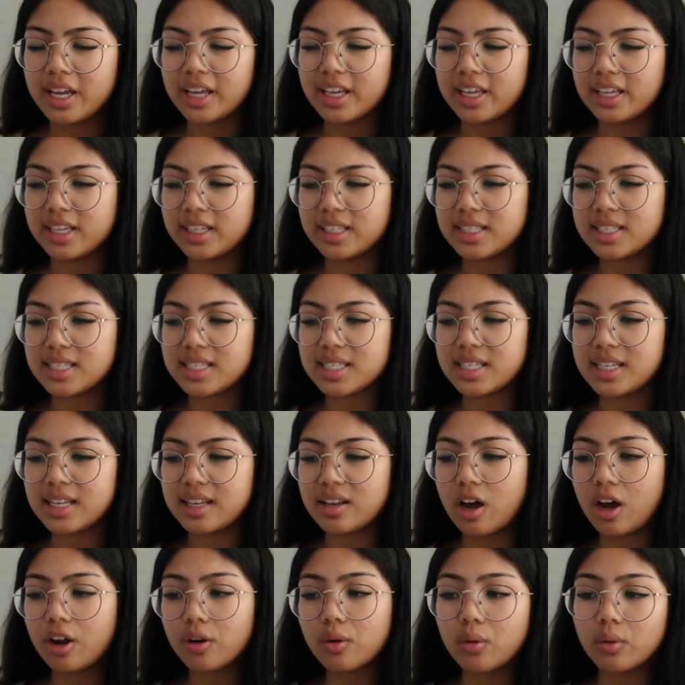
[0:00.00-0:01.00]
It's
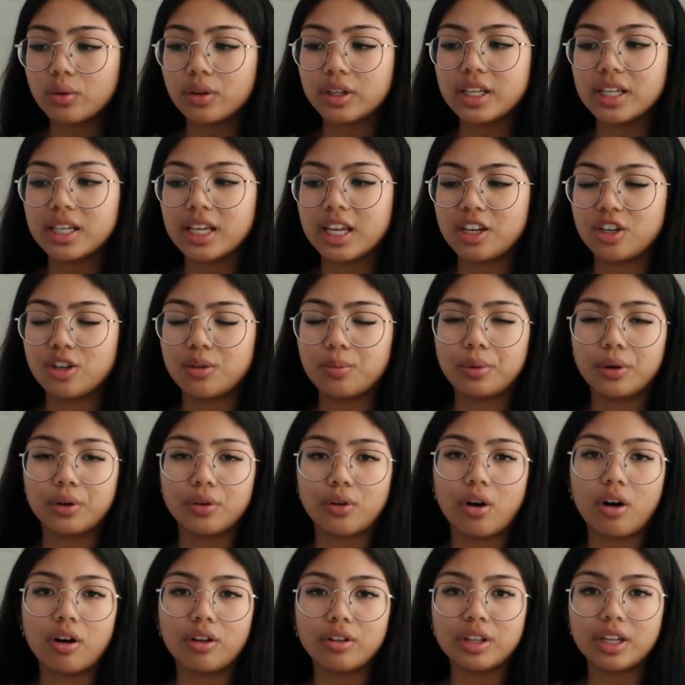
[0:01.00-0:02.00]
not only can you put
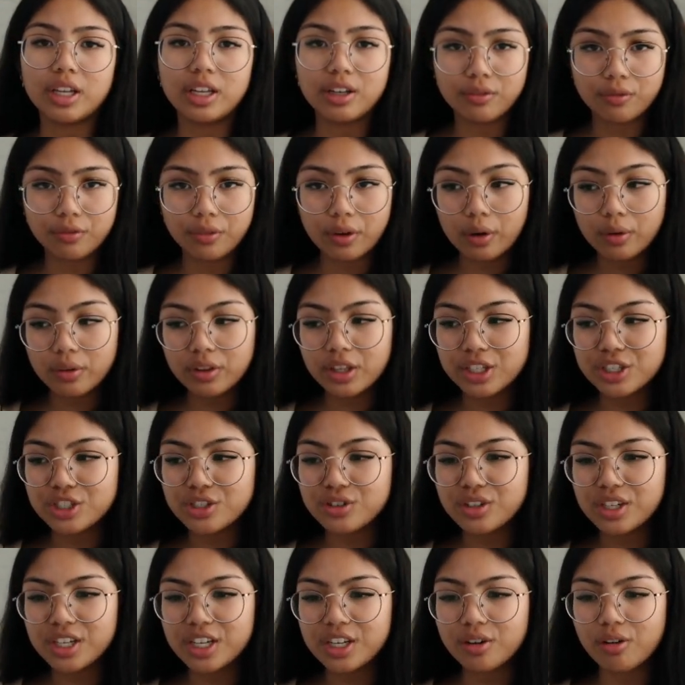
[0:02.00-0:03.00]
all the info that
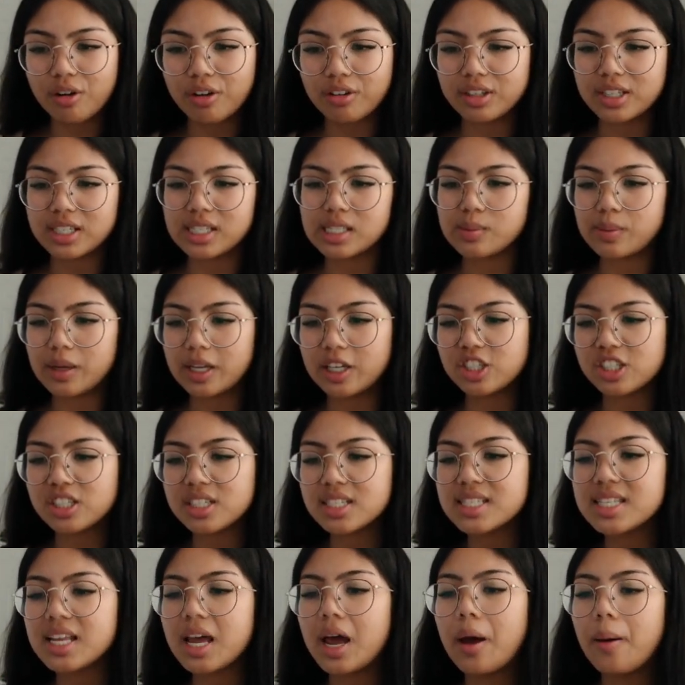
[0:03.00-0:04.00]
you need on these
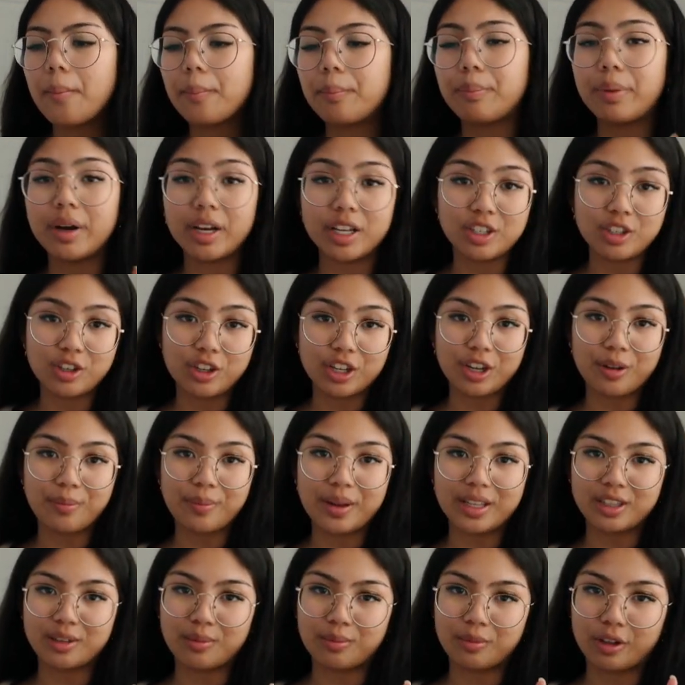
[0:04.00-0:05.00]
pages, but you can
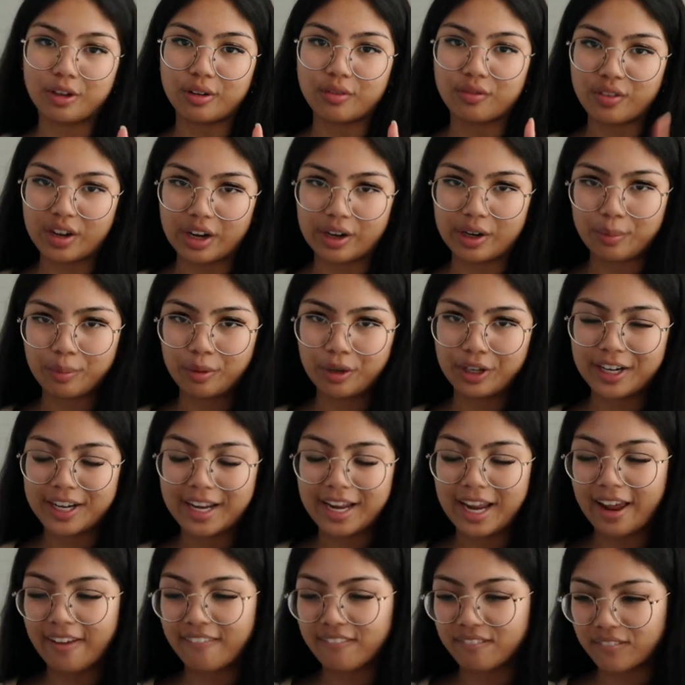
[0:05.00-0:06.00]
make them look very
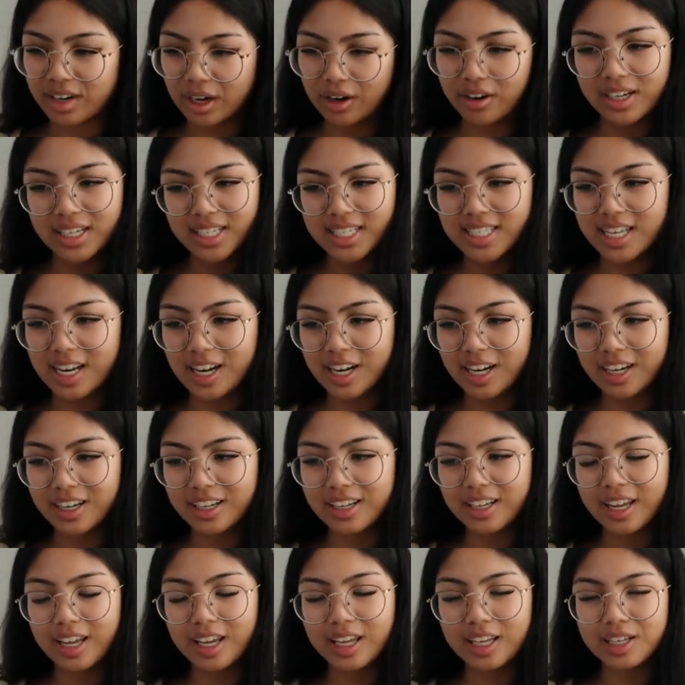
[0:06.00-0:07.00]
pretty and very aesthetic,
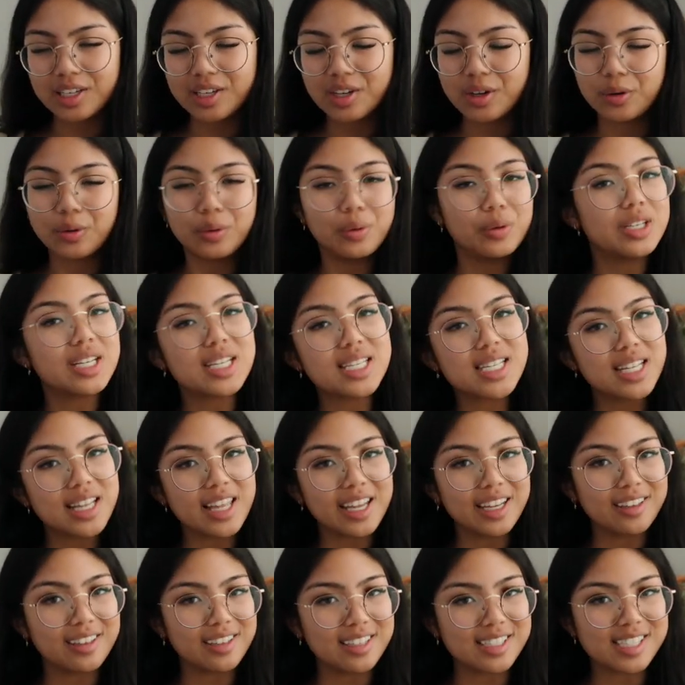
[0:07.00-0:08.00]
and who doesn't
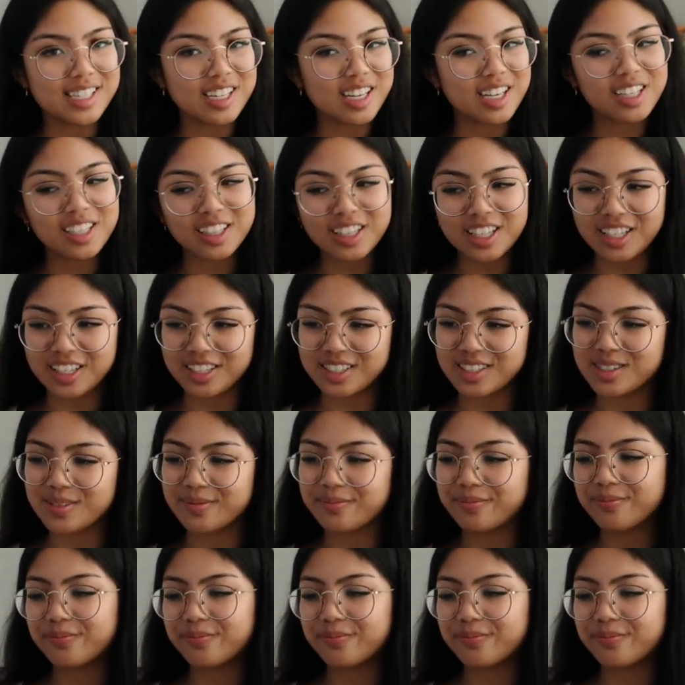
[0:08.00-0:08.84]
like aesthetic things?